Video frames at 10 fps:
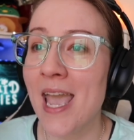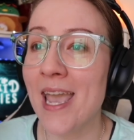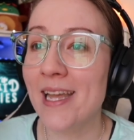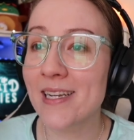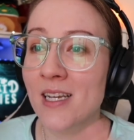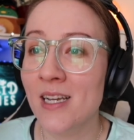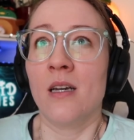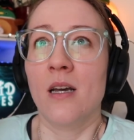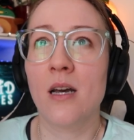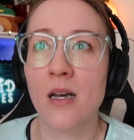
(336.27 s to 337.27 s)
And
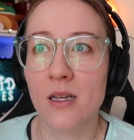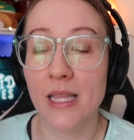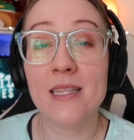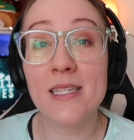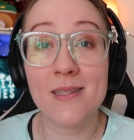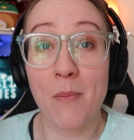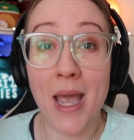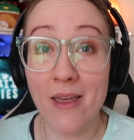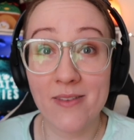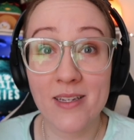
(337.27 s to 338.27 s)
like, listen,
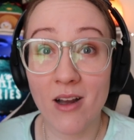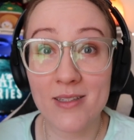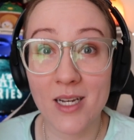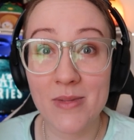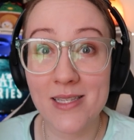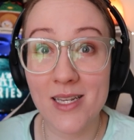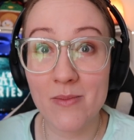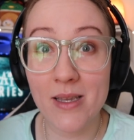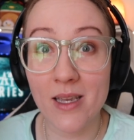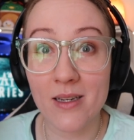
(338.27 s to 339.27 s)
math did not come easy to
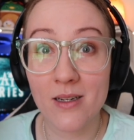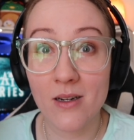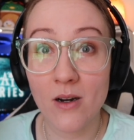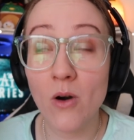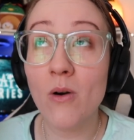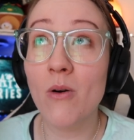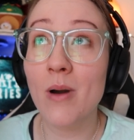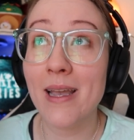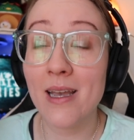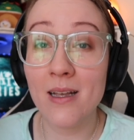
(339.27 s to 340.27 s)
me. Oh,
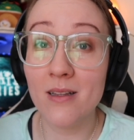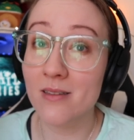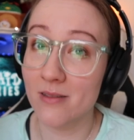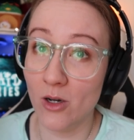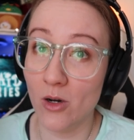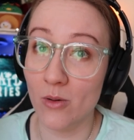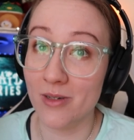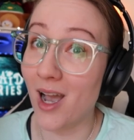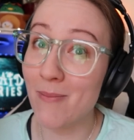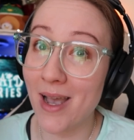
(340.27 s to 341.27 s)
hell no.
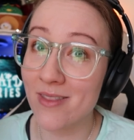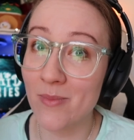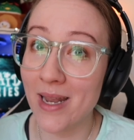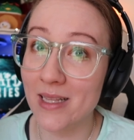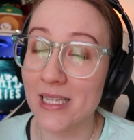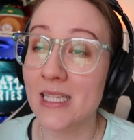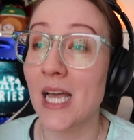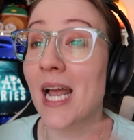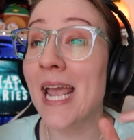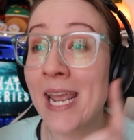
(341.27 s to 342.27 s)
Not mathematically
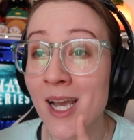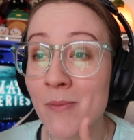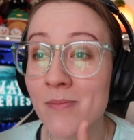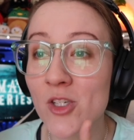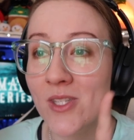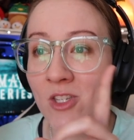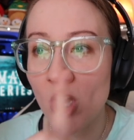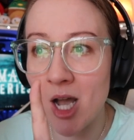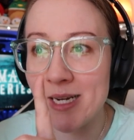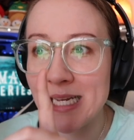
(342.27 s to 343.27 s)
inclined. I am, just
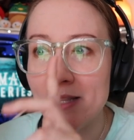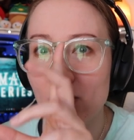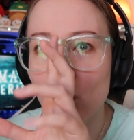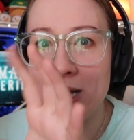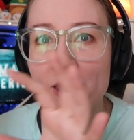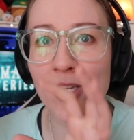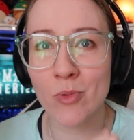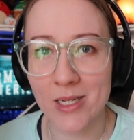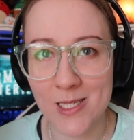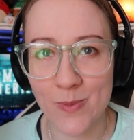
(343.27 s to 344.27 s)
not in the way that you
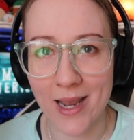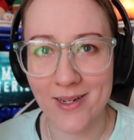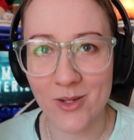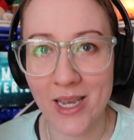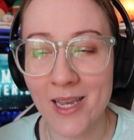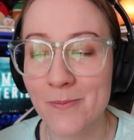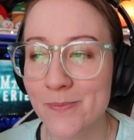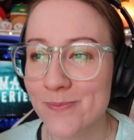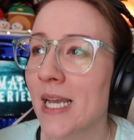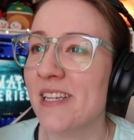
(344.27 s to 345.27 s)
would expect, okay?
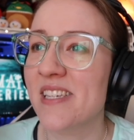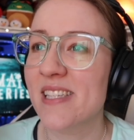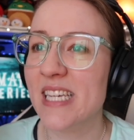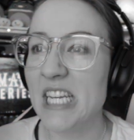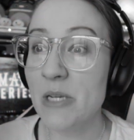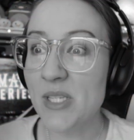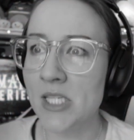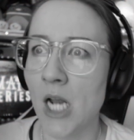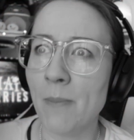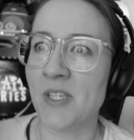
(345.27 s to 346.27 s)
And she's like, can you
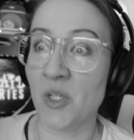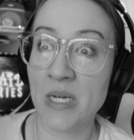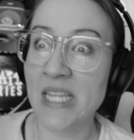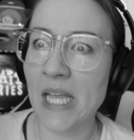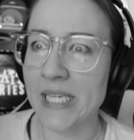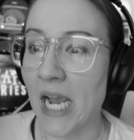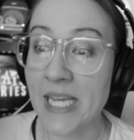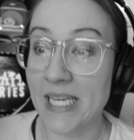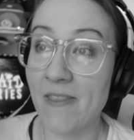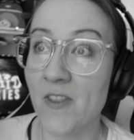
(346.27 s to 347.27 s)
stop doing that? Like, I
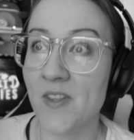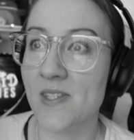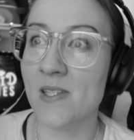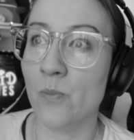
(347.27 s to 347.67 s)
get that this is